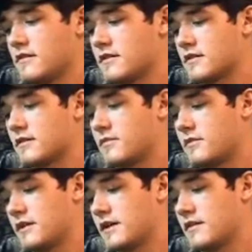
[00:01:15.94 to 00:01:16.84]
Just clip
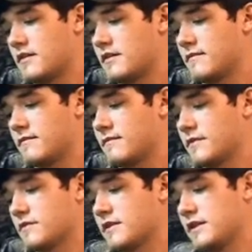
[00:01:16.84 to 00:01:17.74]
it right there
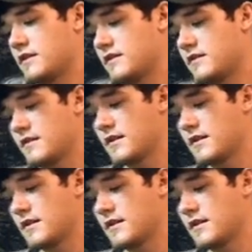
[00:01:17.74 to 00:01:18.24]
on the end.